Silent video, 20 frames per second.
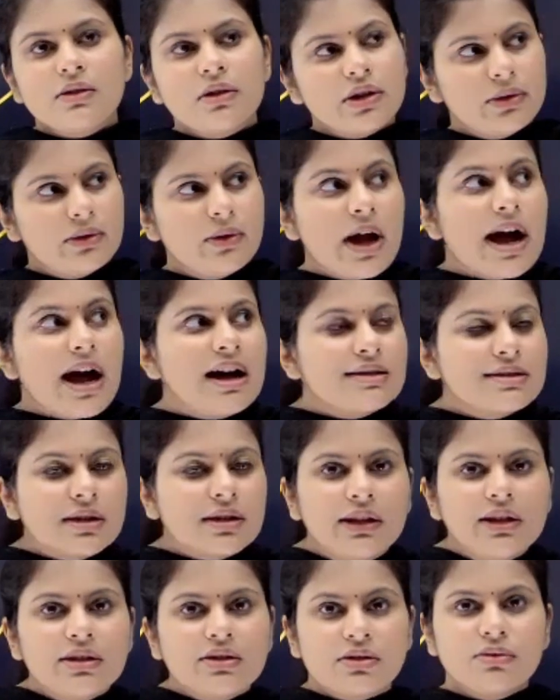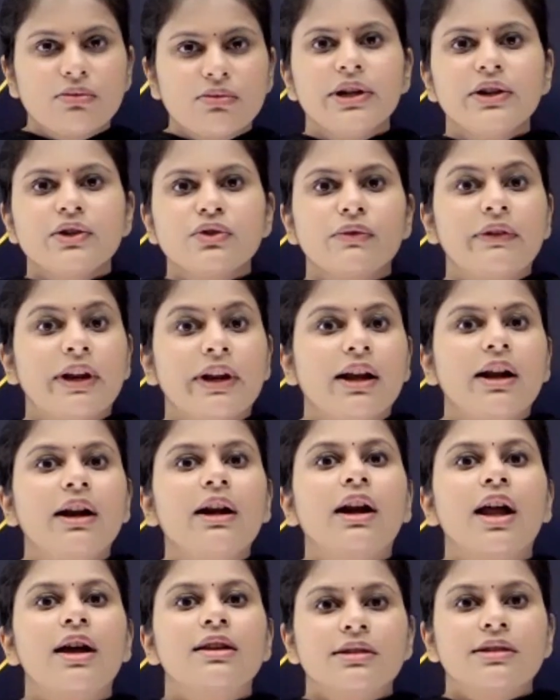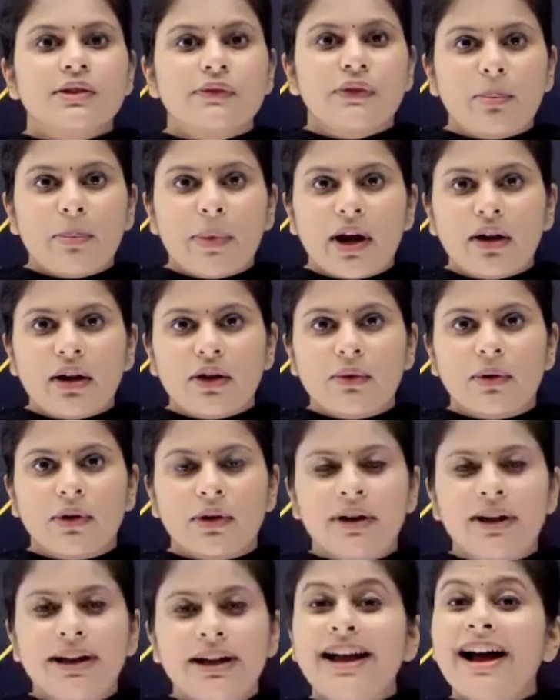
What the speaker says: or you ask the students who've taken classes from that tutor?